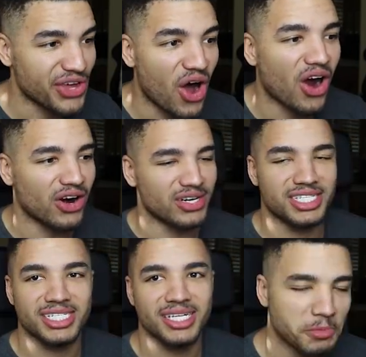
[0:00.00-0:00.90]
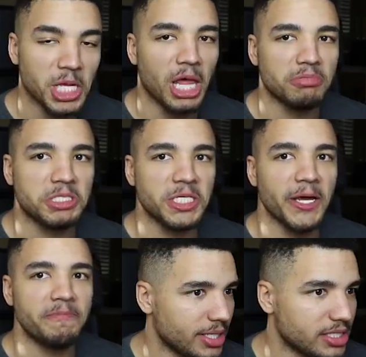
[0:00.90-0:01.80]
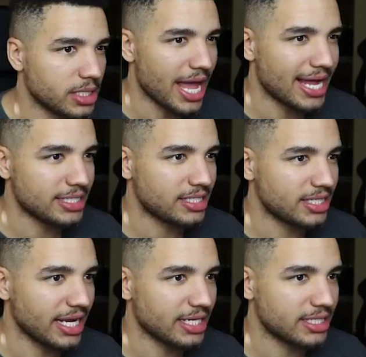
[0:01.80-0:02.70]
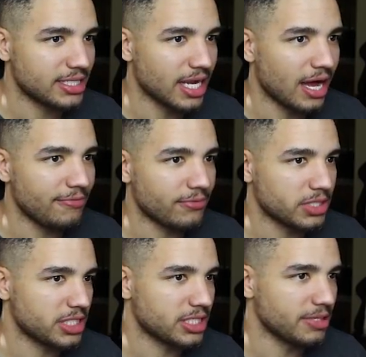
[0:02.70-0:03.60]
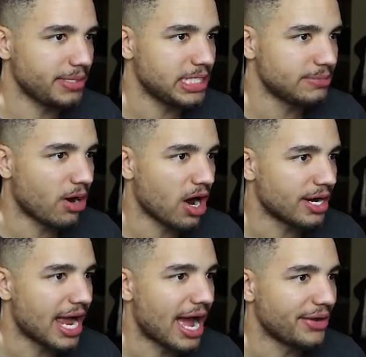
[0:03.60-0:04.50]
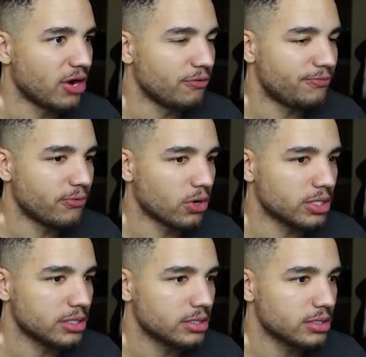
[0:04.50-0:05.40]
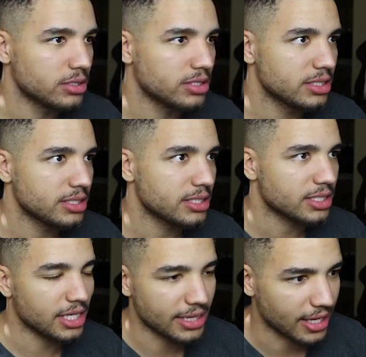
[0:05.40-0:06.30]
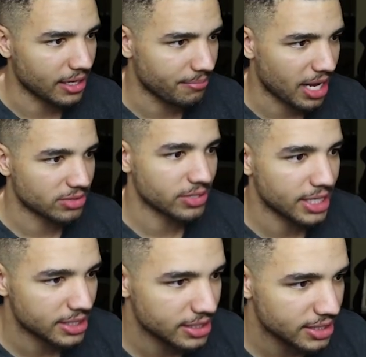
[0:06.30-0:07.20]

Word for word: yards. You love to see it. The slant stick stuff. We're just going to be smart now. No fort. You got that inbounds, right?